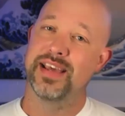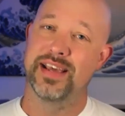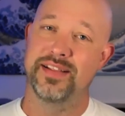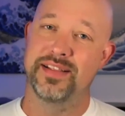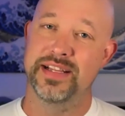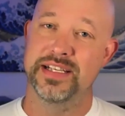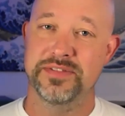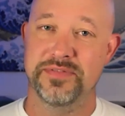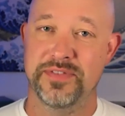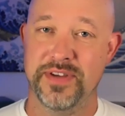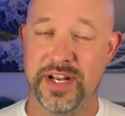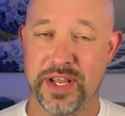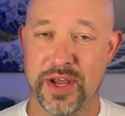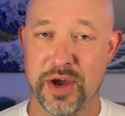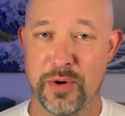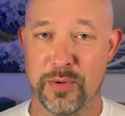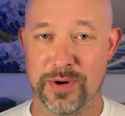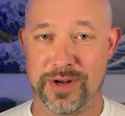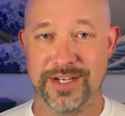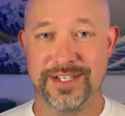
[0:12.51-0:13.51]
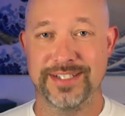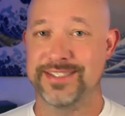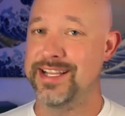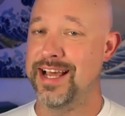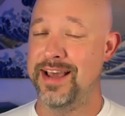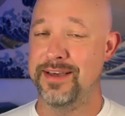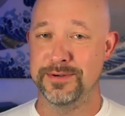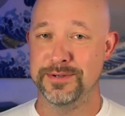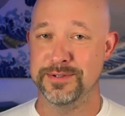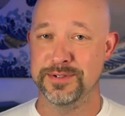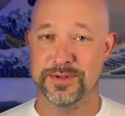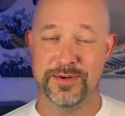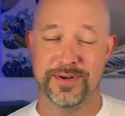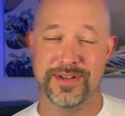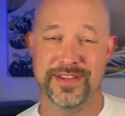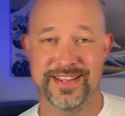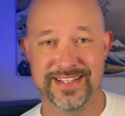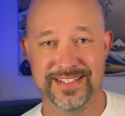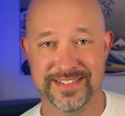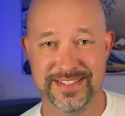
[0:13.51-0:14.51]
In this video, we're going to tie those
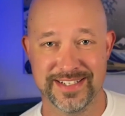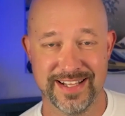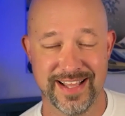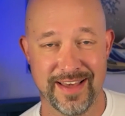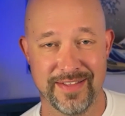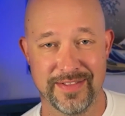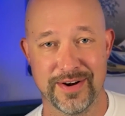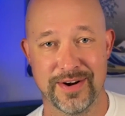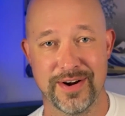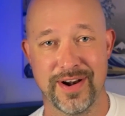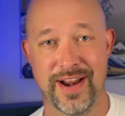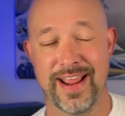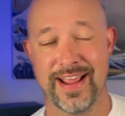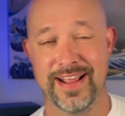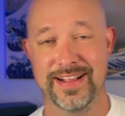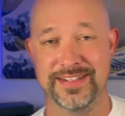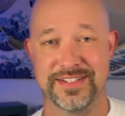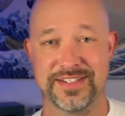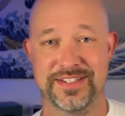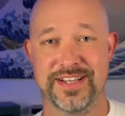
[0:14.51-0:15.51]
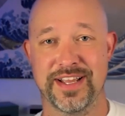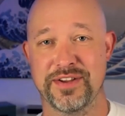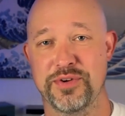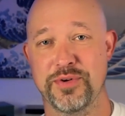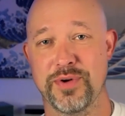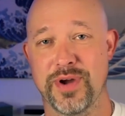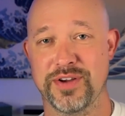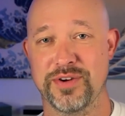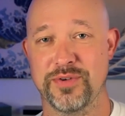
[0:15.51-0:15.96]
three things together and send you on